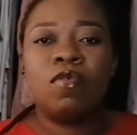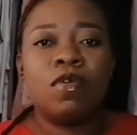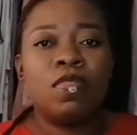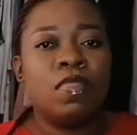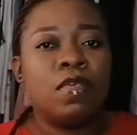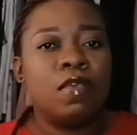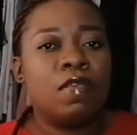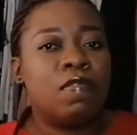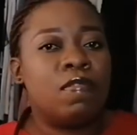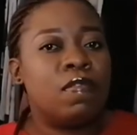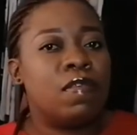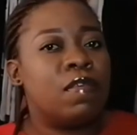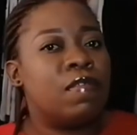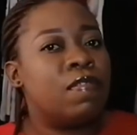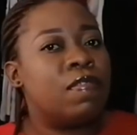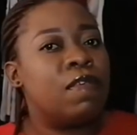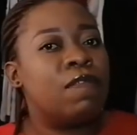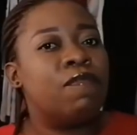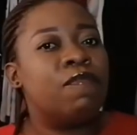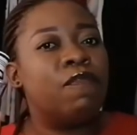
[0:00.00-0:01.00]
got this,
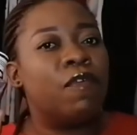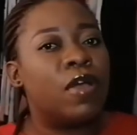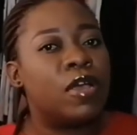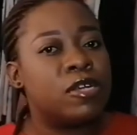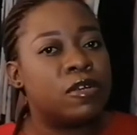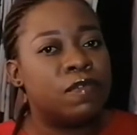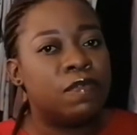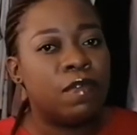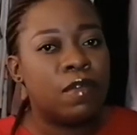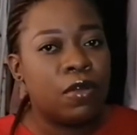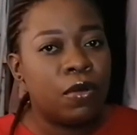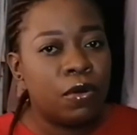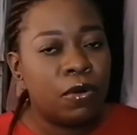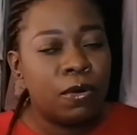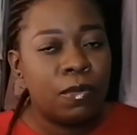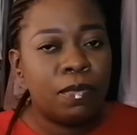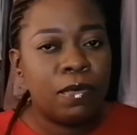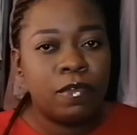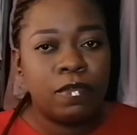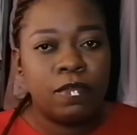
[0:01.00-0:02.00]
it's a fresh
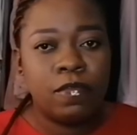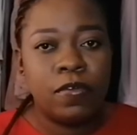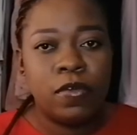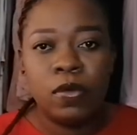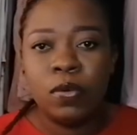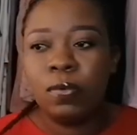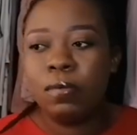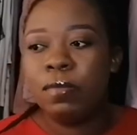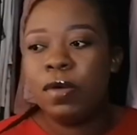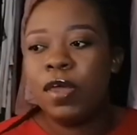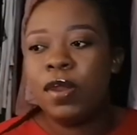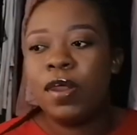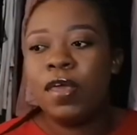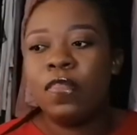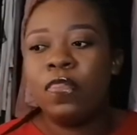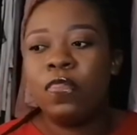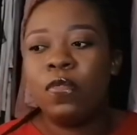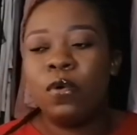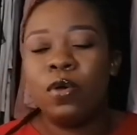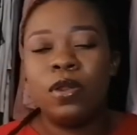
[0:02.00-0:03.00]
floral perfume, and I
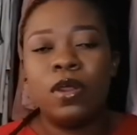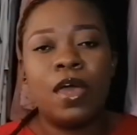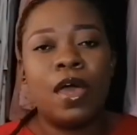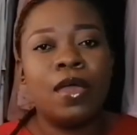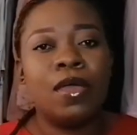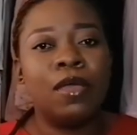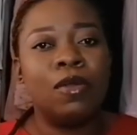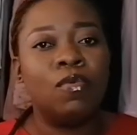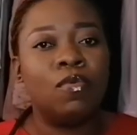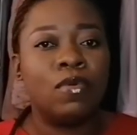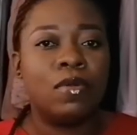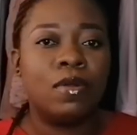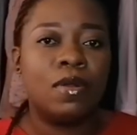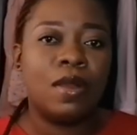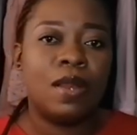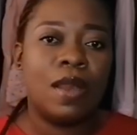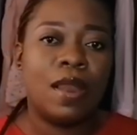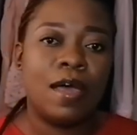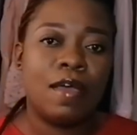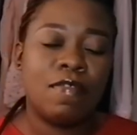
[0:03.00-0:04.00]
thought it
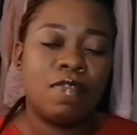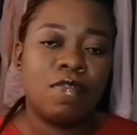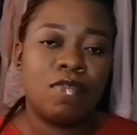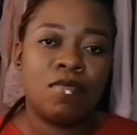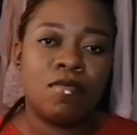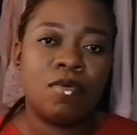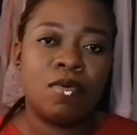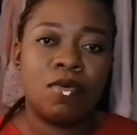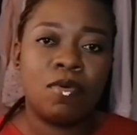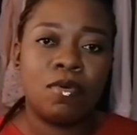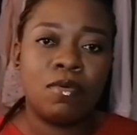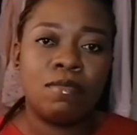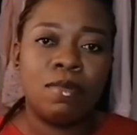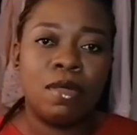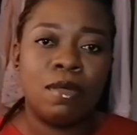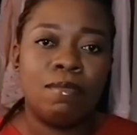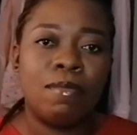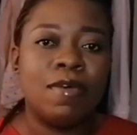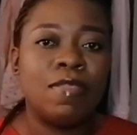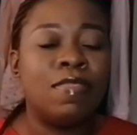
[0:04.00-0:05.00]
wouldn't last long on
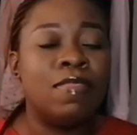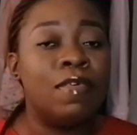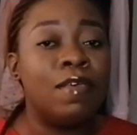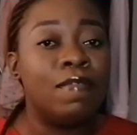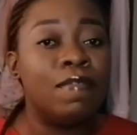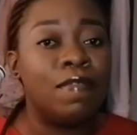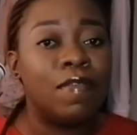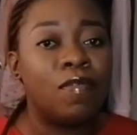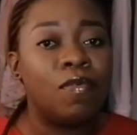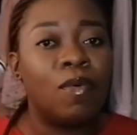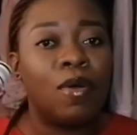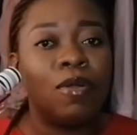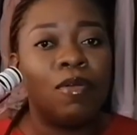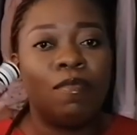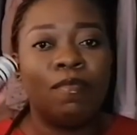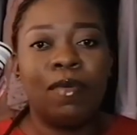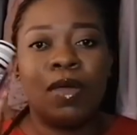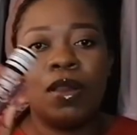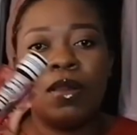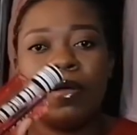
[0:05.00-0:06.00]
me, but this is one
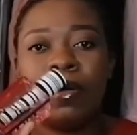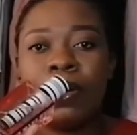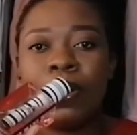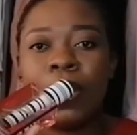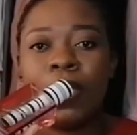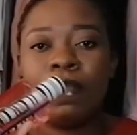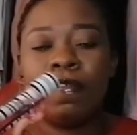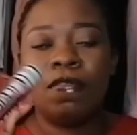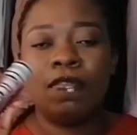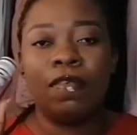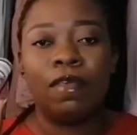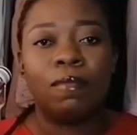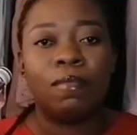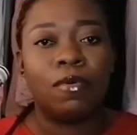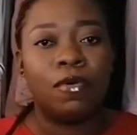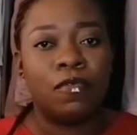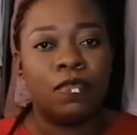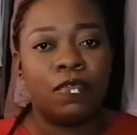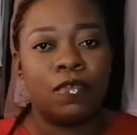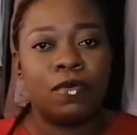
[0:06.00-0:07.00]
of my long lasting
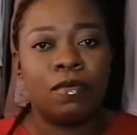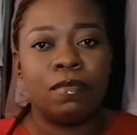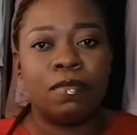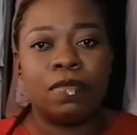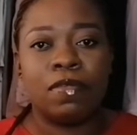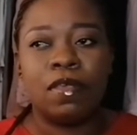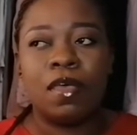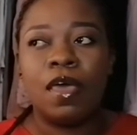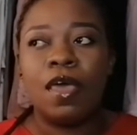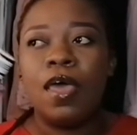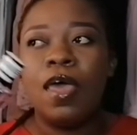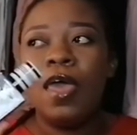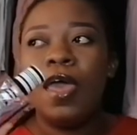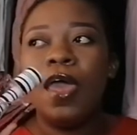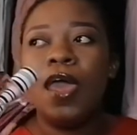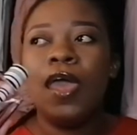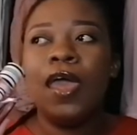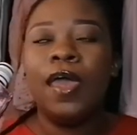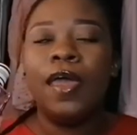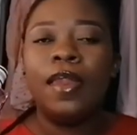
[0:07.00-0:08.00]
perfumes
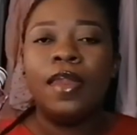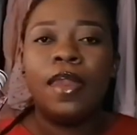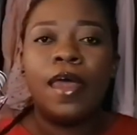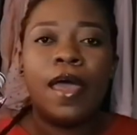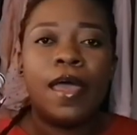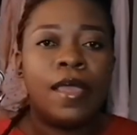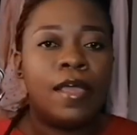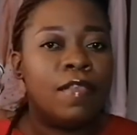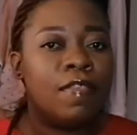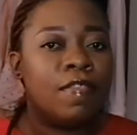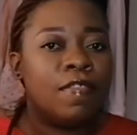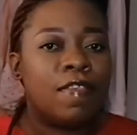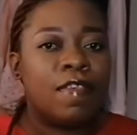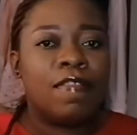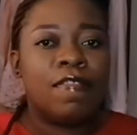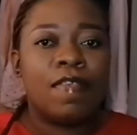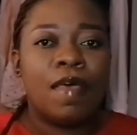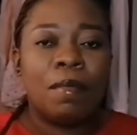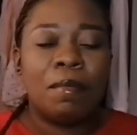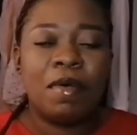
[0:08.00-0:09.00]
and it's a
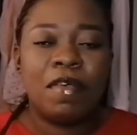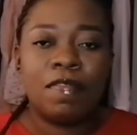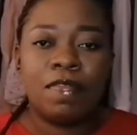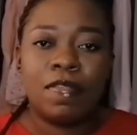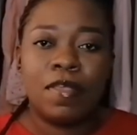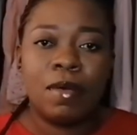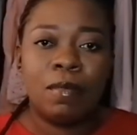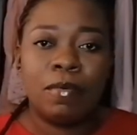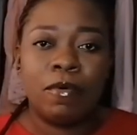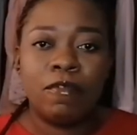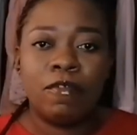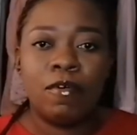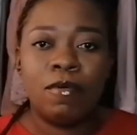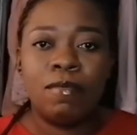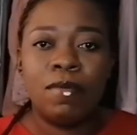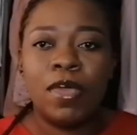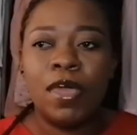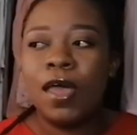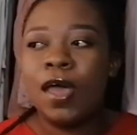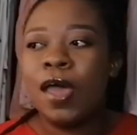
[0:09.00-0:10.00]
summer staple for
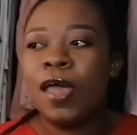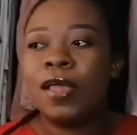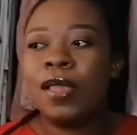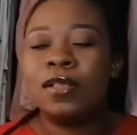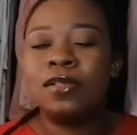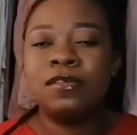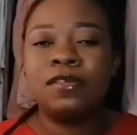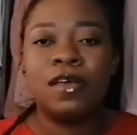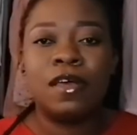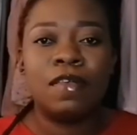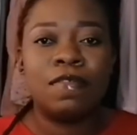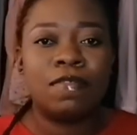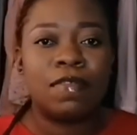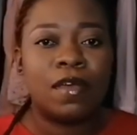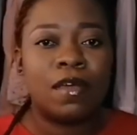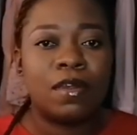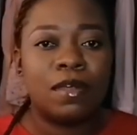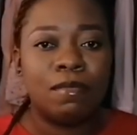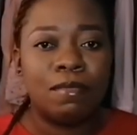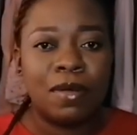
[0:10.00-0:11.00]
me. I just
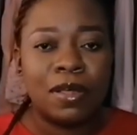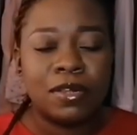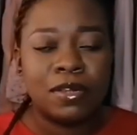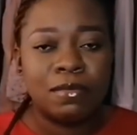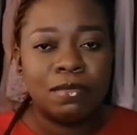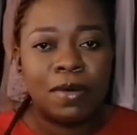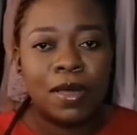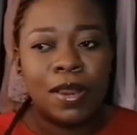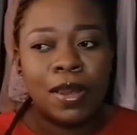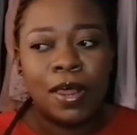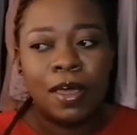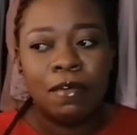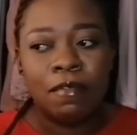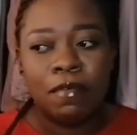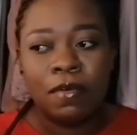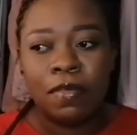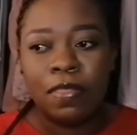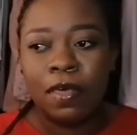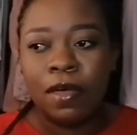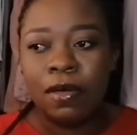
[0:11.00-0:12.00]
can't imagine my
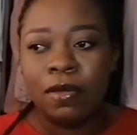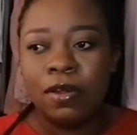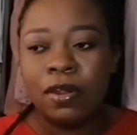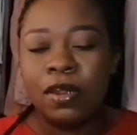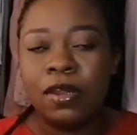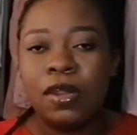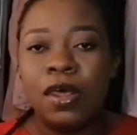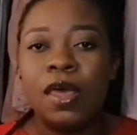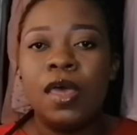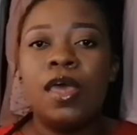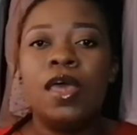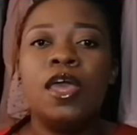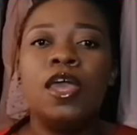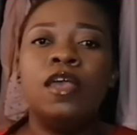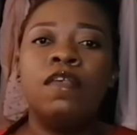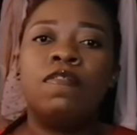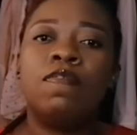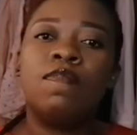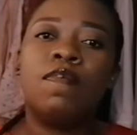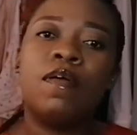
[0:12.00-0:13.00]
life without it.
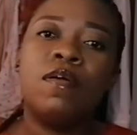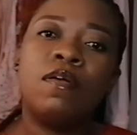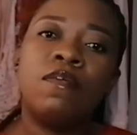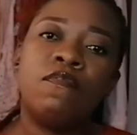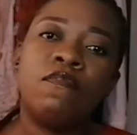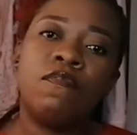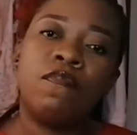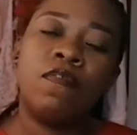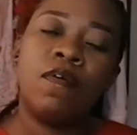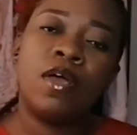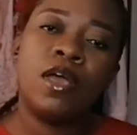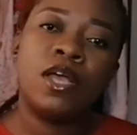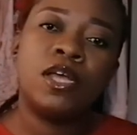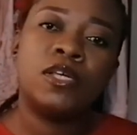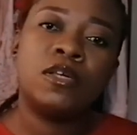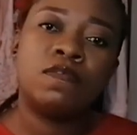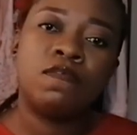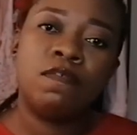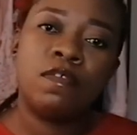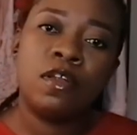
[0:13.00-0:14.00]
It's very
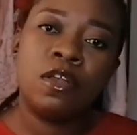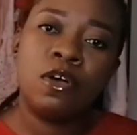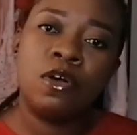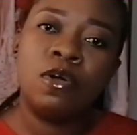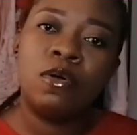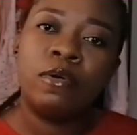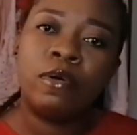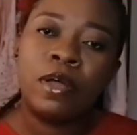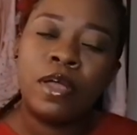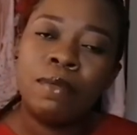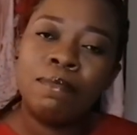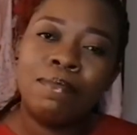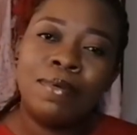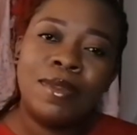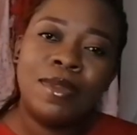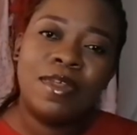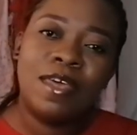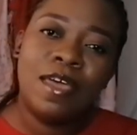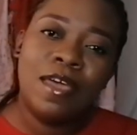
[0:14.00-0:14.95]
fresh, floral, a bit